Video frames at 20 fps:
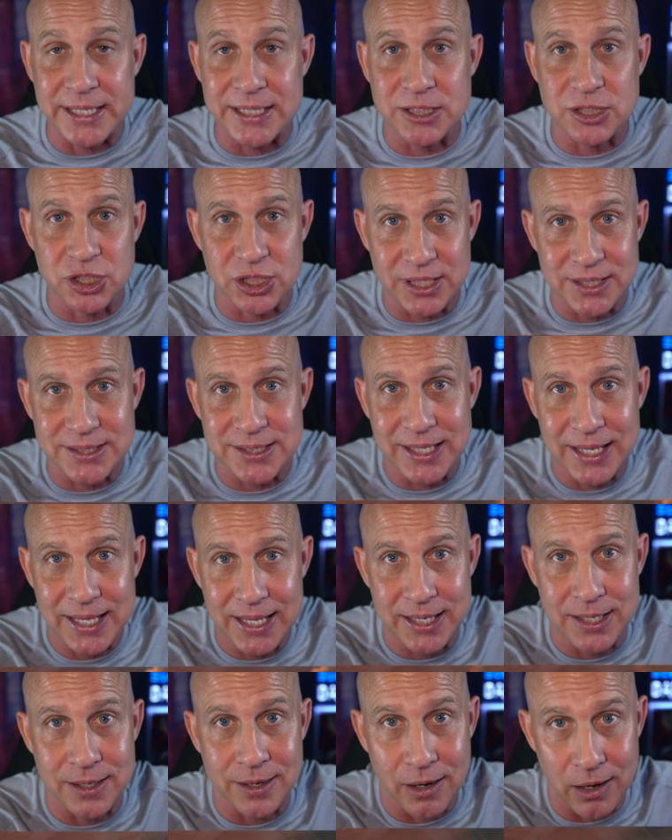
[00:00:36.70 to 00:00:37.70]
just
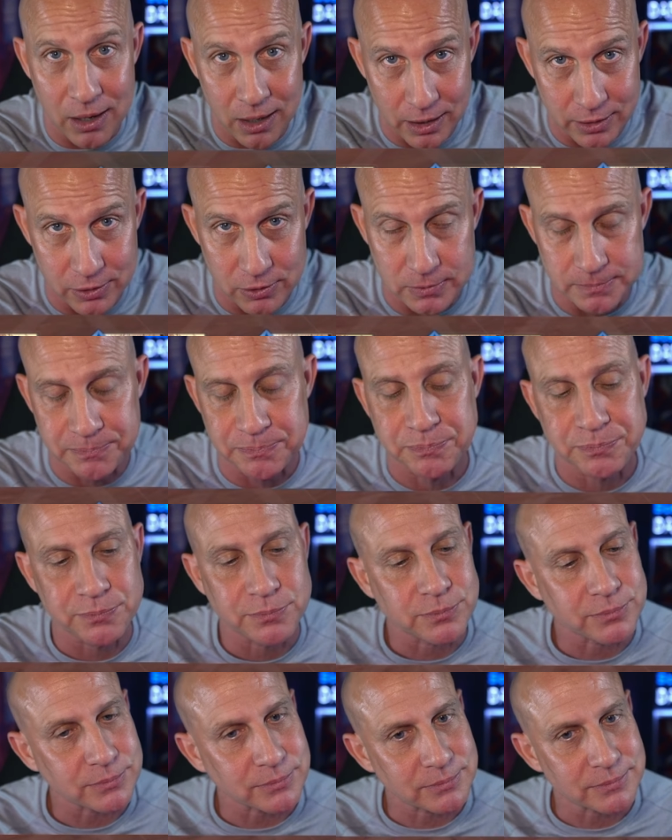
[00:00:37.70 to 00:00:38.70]
hit auto.
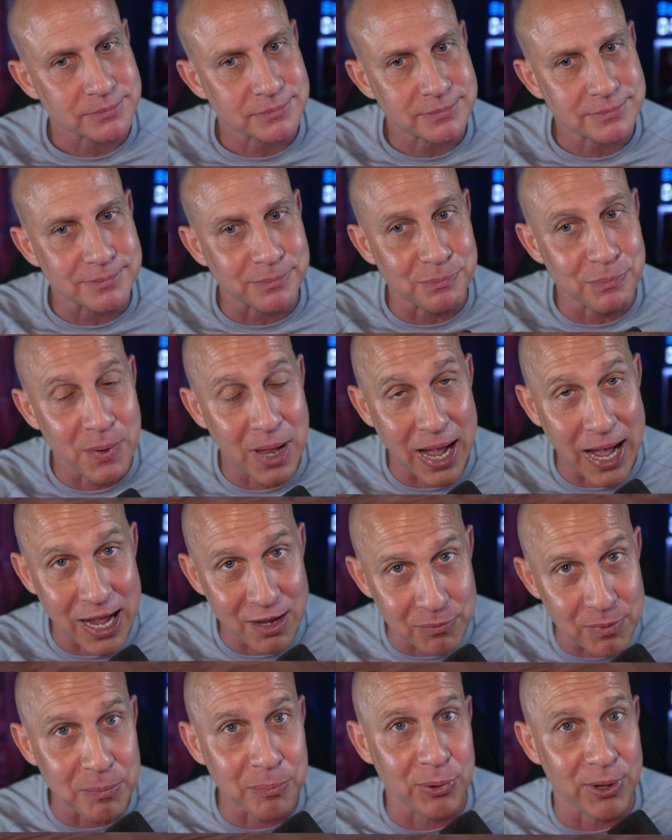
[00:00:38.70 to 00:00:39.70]
I've
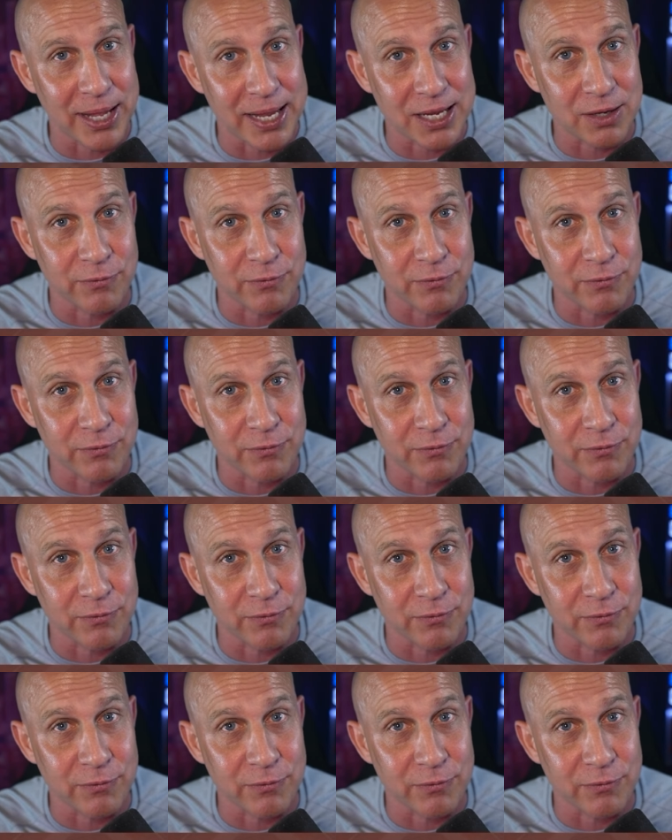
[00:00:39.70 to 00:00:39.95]
been playing